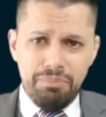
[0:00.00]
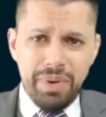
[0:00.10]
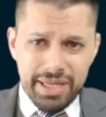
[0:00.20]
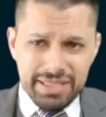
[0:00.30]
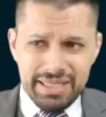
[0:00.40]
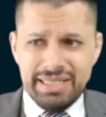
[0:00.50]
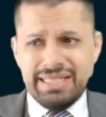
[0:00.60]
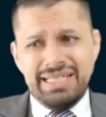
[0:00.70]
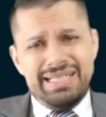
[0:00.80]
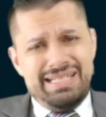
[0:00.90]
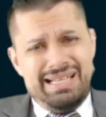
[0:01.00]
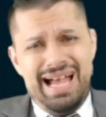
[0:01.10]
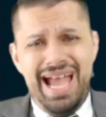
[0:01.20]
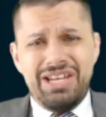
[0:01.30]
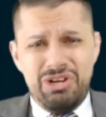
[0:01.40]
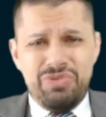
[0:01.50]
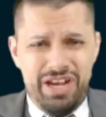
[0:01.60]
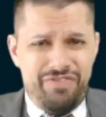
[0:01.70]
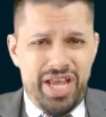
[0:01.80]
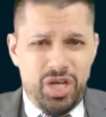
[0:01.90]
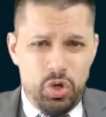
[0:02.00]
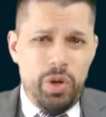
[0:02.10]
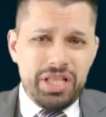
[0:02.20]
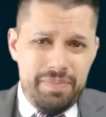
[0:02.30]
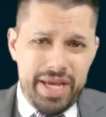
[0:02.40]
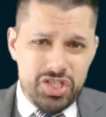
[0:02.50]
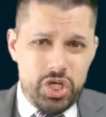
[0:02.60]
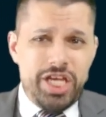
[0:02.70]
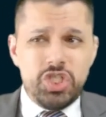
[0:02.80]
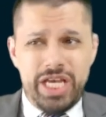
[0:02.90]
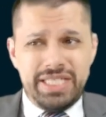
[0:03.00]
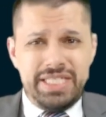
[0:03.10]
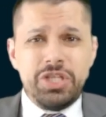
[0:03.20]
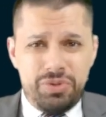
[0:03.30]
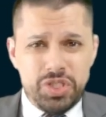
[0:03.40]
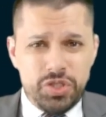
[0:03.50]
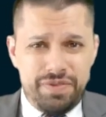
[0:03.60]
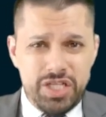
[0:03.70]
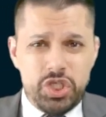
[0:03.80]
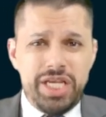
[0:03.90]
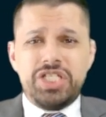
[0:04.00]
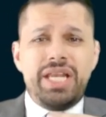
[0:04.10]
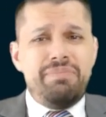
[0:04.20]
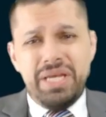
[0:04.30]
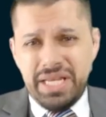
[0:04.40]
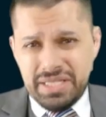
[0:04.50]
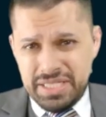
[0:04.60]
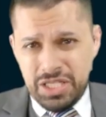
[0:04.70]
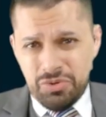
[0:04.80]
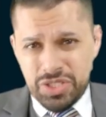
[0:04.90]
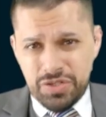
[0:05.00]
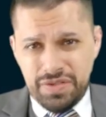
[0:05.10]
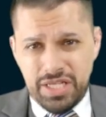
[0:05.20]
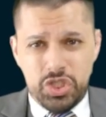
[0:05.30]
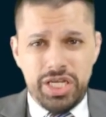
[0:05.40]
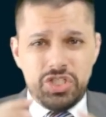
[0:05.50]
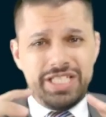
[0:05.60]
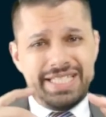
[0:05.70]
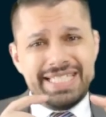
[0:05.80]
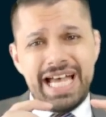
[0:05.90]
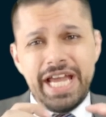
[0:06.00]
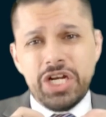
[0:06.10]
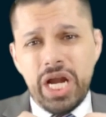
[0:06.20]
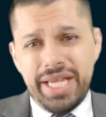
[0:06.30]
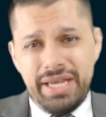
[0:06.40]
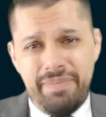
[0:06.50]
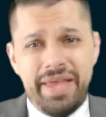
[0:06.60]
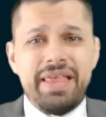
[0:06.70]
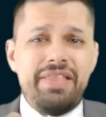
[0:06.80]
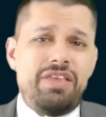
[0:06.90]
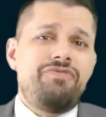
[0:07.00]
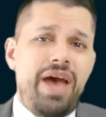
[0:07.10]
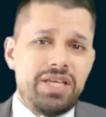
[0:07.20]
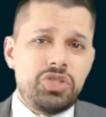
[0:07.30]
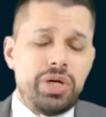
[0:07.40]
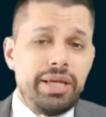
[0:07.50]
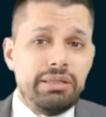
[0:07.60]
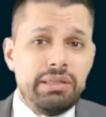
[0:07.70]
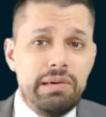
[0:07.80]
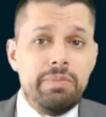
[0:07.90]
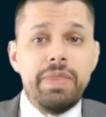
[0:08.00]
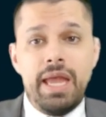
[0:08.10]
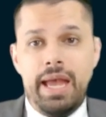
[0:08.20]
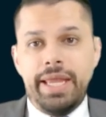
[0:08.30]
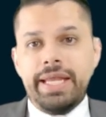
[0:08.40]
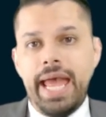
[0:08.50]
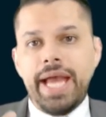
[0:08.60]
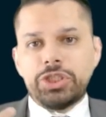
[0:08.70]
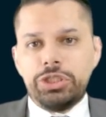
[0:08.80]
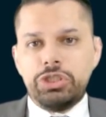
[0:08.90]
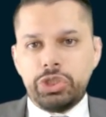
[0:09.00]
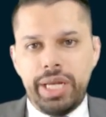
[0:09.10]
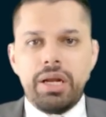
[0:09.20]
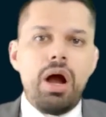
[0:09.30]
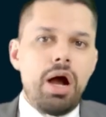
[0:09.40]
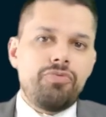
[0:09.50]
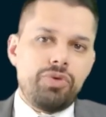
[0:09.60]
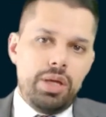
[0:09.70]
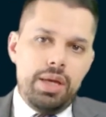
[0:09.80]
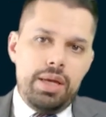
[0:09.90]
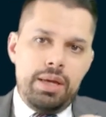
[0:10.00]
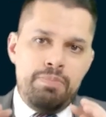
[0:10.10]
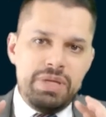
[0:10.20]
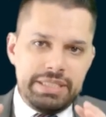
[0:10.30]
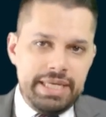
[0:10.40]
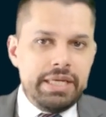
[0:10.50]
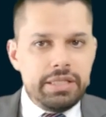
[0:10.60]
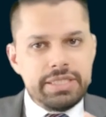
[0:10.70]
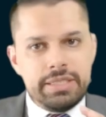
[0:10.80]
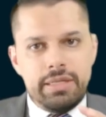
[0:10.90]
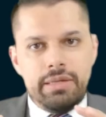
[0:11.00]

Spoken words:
but I know that if I can quickly make a change and see the result of that change and immediately see the result of that change, the tighter I can make that, the faster I can go. I can actually trade off meticulous